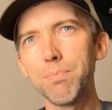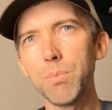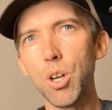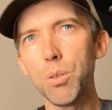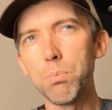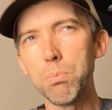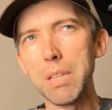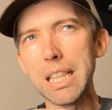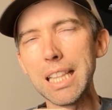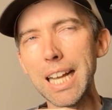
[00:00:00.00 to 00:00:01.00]
are
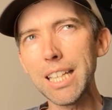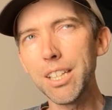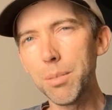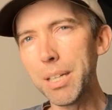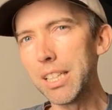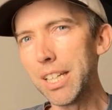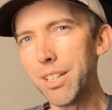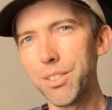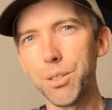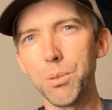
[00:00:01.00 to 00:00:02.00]
likely to be leading
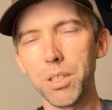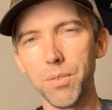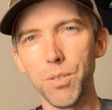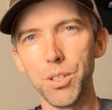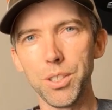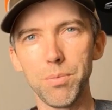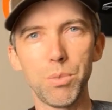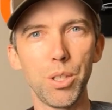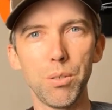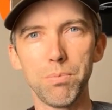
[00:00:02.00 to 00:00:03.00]
to a conversion.
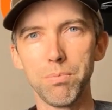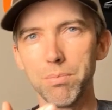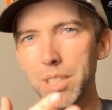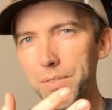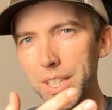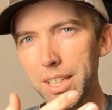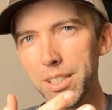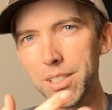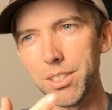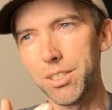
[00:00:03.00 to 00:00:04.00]
So lift
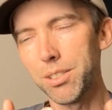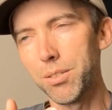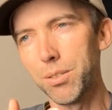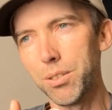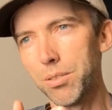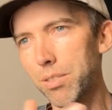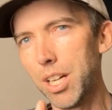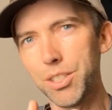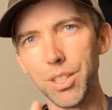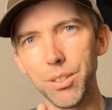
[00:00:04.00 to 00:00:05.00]
tickets or
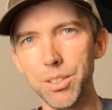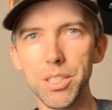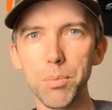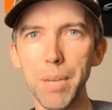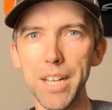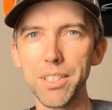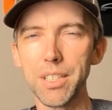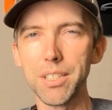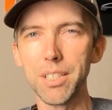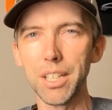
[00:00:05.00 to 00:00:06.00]
lodging or season
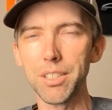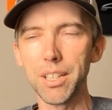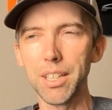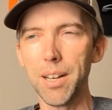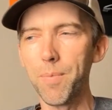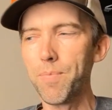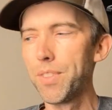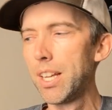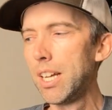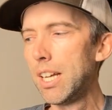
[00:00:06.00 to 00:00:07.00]
passes, things like that.
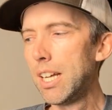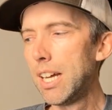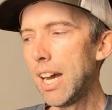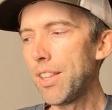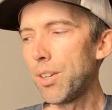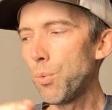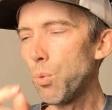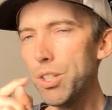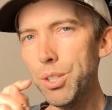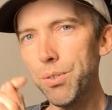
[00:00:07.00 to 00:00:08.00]
And then
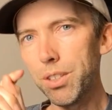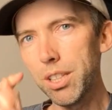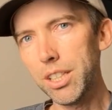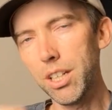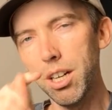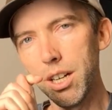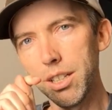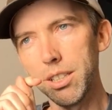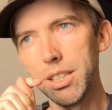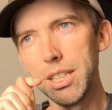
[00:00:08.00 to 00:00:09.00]
once you've clicked
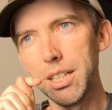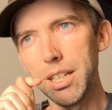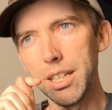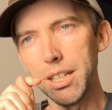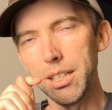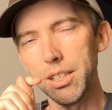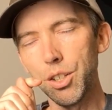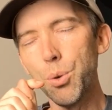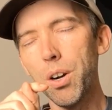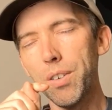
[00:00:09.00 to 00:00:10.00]
on the
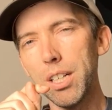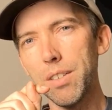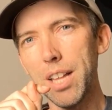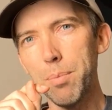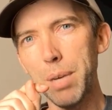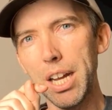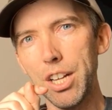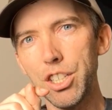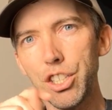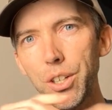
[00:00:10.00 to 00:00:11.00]
URL of that
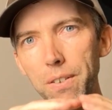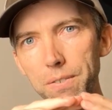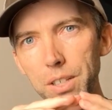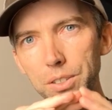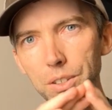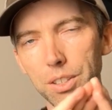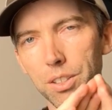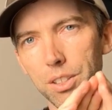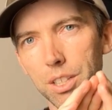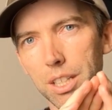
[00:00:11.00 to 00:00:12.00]
page, it's going to filter
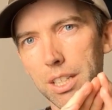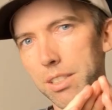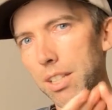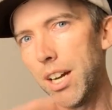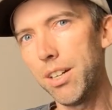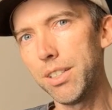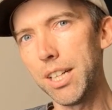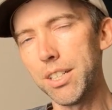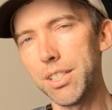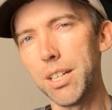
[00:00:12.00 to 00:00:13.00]
the entire
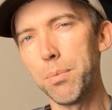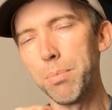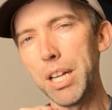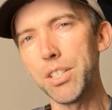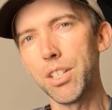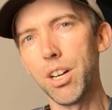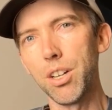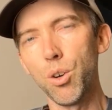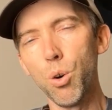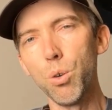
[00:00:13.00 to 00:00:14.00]
data set based
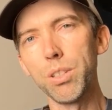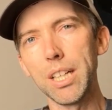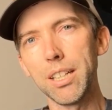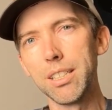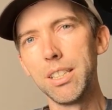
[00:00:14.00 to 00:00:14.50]
on only